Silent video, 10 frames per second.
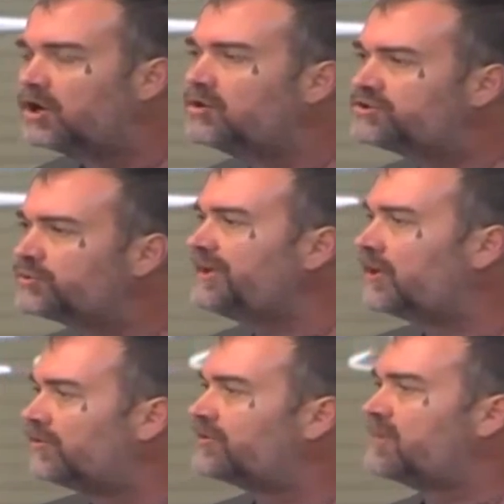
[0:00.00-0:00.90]
Who do
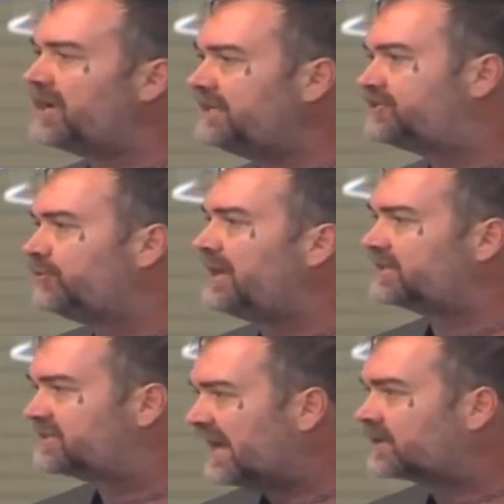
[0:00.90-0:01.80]
we owe the money to
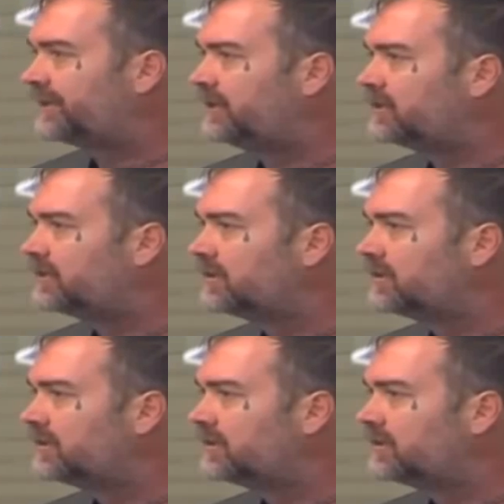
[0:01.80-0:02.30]
exactly?